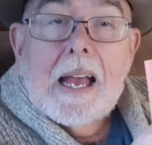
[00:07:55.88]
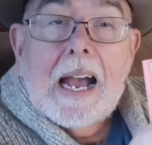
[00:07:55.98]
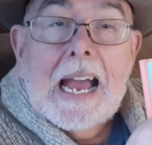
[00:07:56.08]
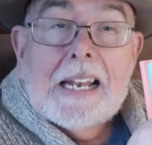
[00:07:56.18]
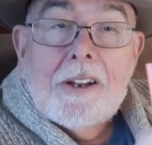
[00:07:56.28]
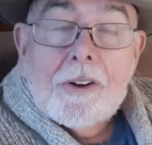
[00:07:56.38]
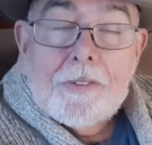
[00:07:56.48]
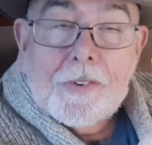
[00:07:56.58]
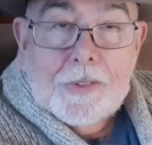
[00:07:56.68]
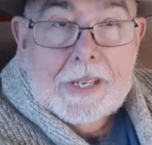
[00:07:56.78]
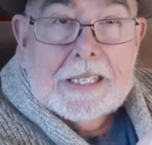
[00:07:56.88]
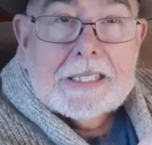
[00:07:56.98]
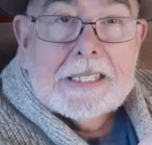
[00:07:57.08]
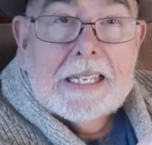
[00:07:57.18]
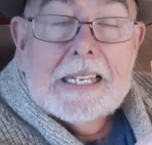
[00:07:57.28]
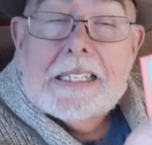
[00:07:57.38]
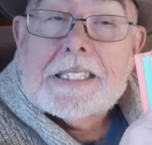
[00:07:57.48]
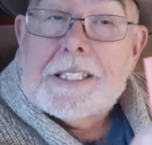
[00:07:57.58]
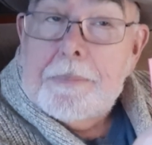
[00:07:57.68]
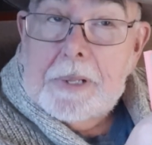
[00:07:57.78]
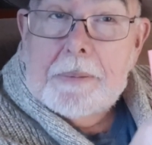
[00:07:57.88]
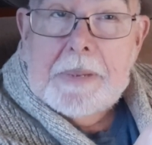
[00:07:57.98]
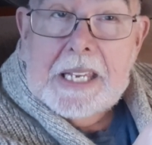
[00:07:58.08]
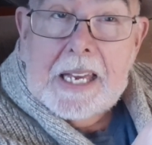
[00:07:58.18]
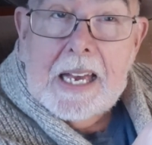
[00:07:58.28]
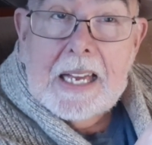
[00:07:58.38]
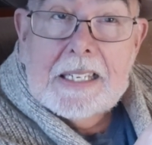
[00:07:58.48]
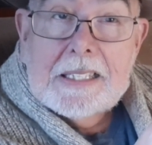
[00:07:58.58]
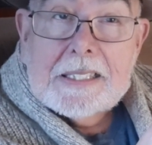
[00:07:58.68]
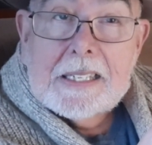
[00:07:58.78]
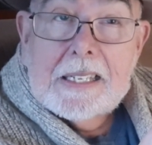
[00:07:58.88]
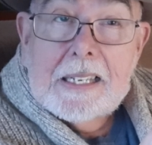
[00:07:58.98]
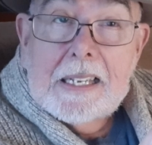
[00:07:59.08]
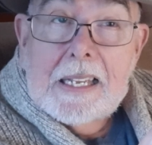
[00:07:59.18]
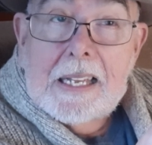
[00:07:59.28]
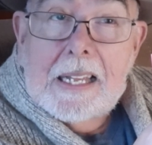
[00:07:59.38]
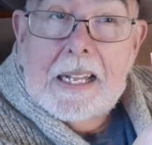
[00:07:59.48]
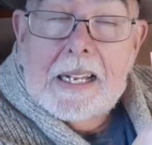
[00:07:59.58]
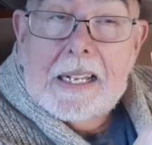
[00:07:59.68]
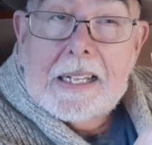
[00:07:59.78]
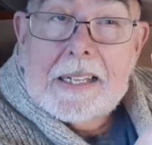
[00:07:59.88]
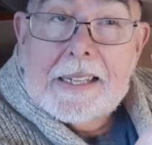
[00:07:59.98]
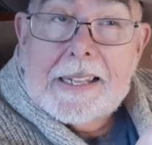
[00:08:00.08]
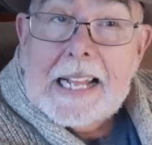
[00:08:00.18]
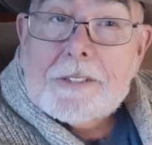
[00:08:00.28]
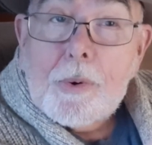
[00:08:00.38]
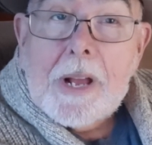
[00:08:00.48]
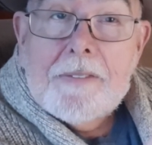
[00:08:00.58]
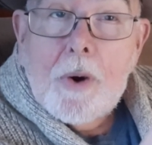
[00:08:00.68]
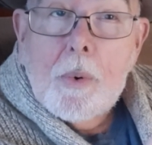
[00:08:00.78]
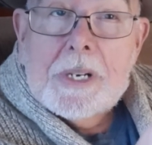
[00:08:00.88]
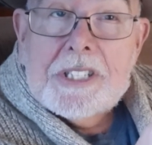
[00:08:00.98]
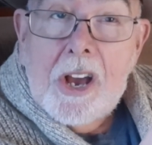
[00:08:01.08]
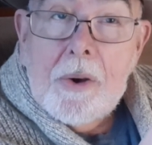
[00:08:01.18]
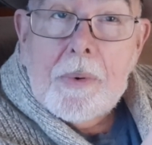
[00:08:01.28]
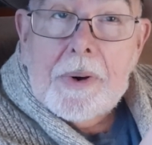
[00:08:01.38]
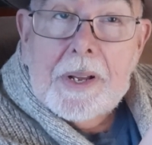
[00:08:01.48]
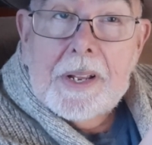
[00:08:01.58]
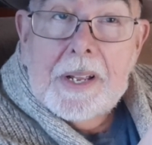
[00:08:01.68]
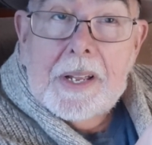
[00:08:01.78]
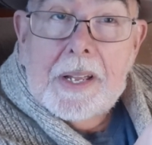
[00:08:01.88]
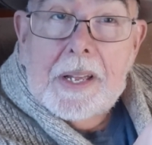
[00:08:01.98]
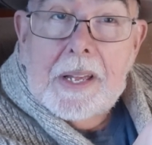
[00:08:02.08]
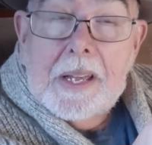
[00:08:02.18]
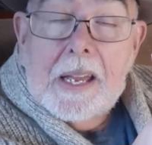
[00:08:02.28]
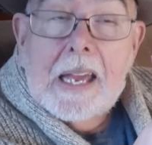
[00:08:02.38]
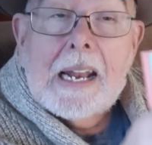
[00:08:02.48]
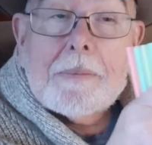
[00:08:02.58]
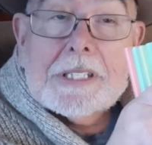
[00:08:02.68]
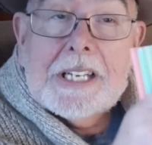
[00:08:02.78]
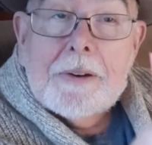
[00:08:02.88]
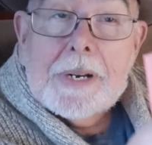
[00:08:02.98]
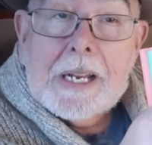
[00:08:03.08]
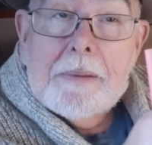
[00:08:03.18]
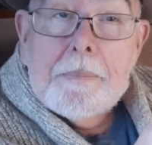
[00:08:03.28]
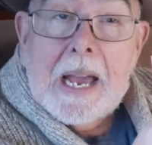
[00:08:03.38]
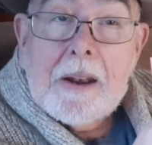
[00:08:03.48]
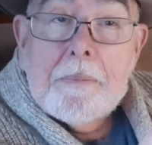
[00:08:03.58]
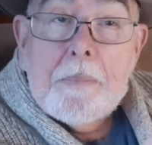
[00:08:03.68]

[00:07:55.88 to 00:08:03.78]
I look for this simply because that's what I've always known. And I was hearing about it